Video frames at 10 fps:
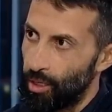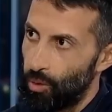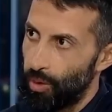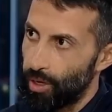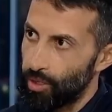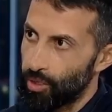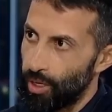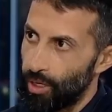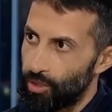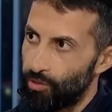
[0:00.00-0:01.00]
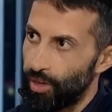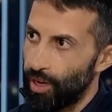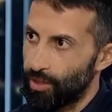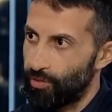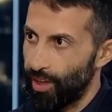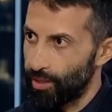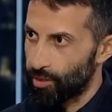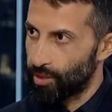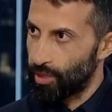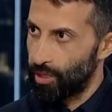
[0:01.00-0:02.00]
where Israel is very
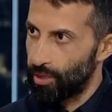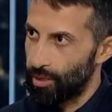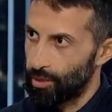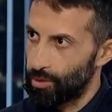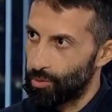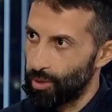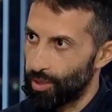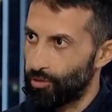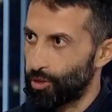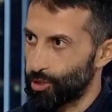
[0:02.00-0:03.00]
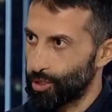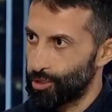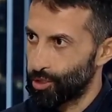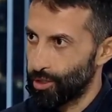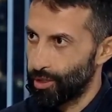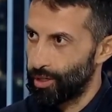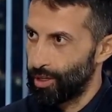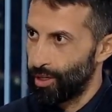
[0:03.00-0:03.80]
advanced, 21st century.